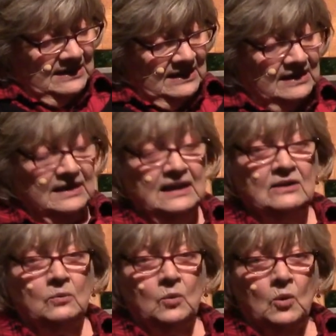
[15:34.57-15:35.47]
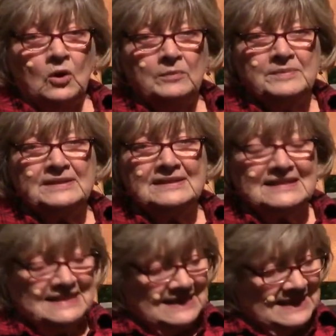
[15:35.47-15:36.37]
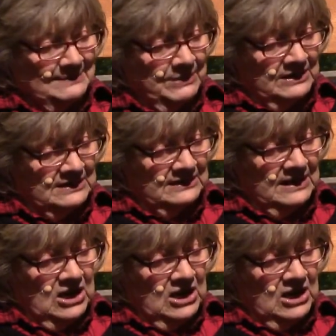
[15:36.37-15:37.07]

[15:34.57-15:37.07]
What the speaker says: and eat a warm, sticky bun